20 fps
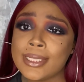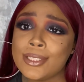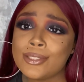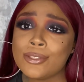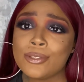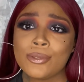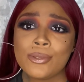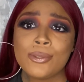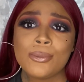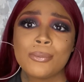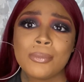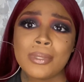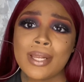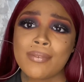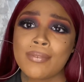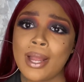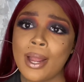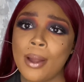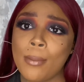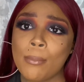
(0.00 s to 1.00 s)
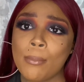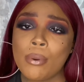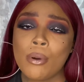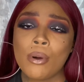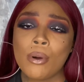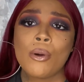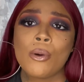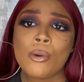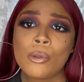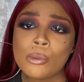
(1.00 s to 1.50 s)
tuned whenever I
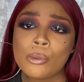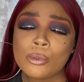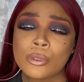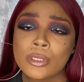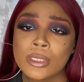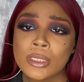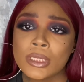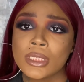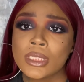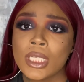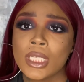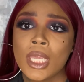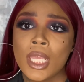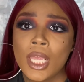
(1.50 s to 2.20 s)
post.